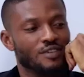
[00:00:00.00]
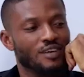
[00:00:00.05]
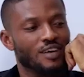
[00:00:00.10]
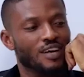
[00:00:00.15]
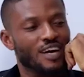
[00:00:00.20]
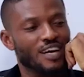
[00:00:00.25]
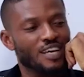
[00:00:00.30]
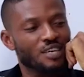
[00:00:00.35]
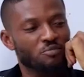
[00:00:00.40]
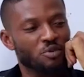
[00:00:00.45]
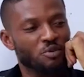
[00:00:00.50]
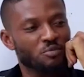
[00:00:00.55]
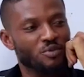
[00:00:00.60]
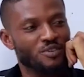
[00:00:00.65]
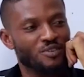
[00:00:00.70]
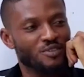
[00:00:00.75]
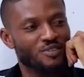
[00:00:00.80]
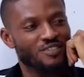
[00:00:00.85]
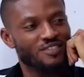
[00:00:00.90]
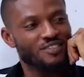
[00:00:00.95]
Wellu
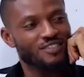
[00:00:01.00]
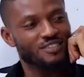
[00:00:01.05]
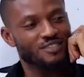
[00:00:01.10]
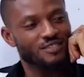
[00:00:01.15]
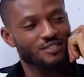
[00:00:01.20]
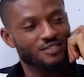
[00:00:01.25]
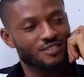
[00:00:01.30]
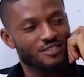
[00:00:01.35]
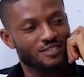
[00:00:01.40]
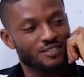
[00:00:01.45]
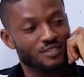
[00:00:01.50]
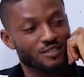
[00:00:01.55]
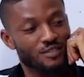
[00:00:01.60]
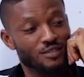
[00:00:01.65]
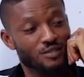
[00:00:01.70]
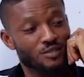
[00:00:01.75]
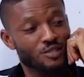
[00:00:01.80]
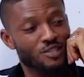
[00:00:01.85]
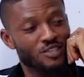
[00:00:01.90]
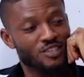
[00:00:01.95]
complimented her, and
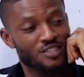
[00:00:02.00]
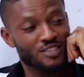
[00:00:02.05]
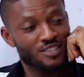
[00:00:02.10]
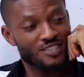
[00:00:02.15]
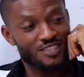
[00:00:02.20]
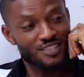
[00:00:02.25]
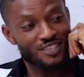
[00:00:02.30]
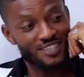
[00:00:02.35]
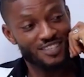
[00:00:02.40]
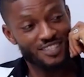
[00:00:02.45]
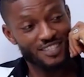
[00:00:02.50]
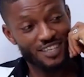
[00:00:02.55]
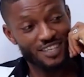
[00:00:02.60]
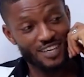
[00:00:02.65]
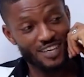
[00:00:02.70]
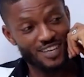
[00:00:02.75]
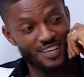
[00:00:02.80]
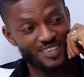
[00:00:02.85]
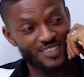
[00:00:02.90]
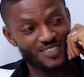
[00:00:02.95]
she thanked him,
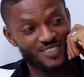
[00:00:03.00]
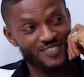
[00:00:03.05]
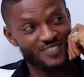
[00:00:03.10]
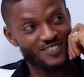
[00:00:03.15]
but then